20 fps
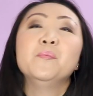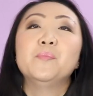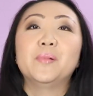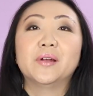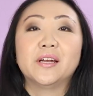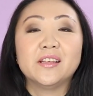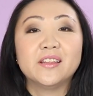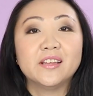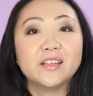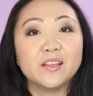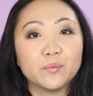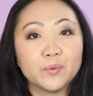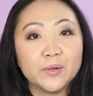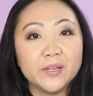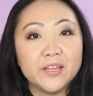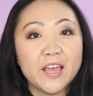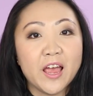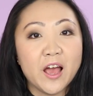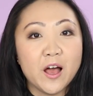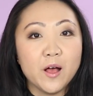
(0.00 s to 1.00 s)
but I think it
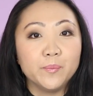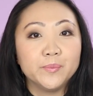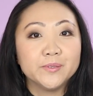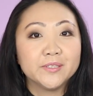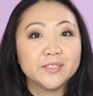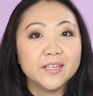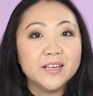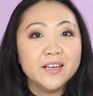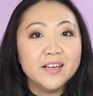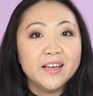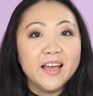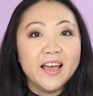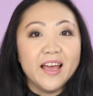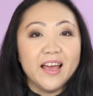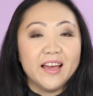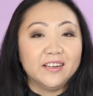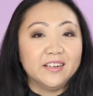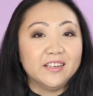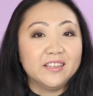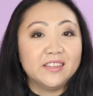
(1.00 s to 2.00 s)
really helps.
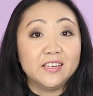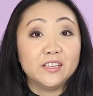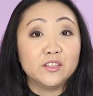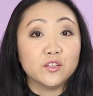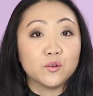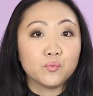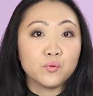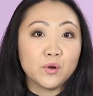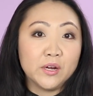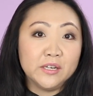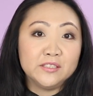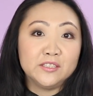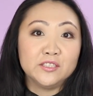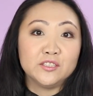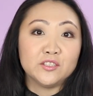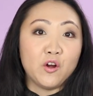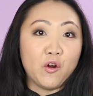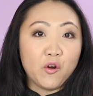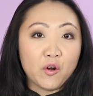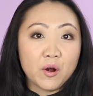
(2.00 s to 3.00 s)
And I think their
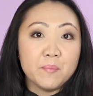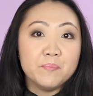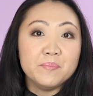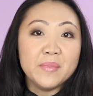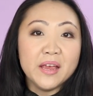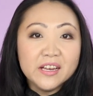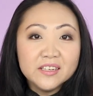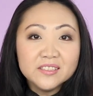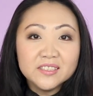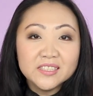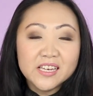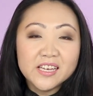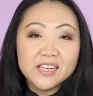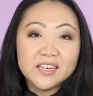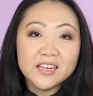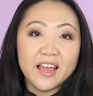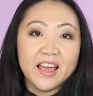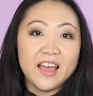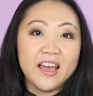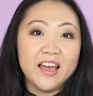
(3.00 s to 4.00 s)
prices are
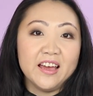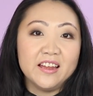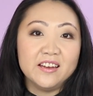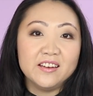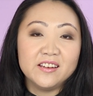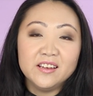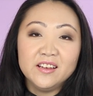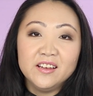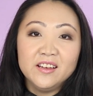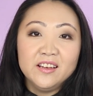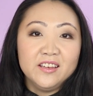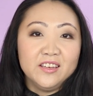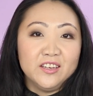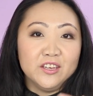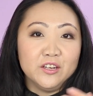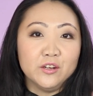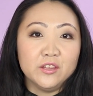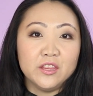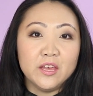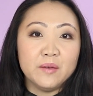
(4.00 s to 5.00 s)
amazing and
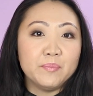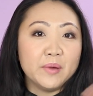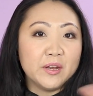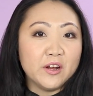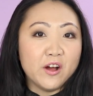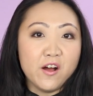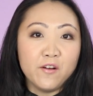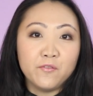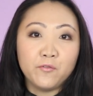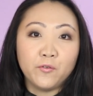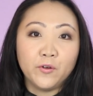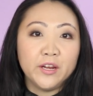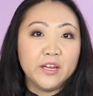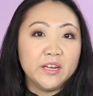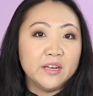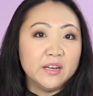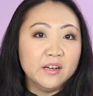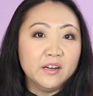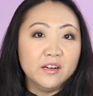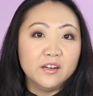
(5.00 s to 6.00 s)
you know they've been
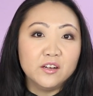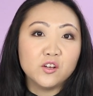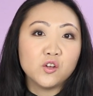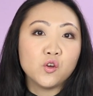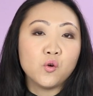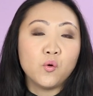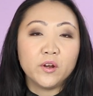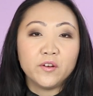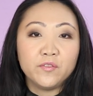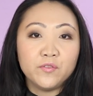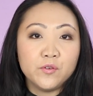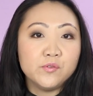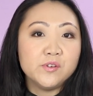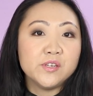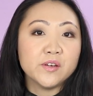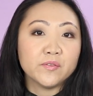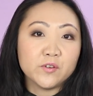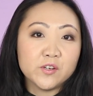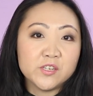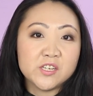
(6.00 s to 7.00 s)
offering quite a few
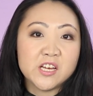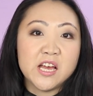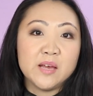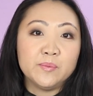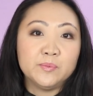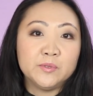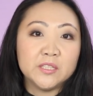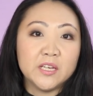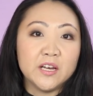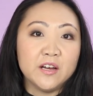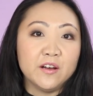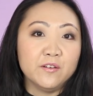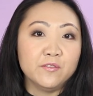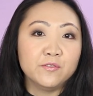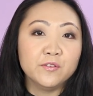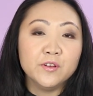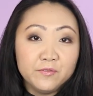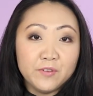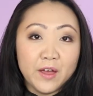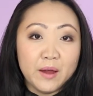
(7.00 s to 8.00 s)
different types
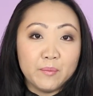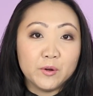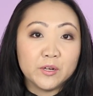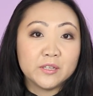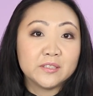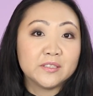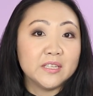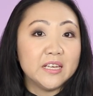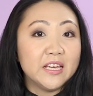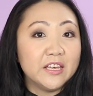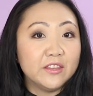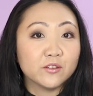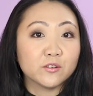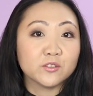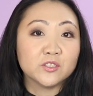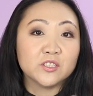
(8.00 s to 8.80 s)
of fabrics in their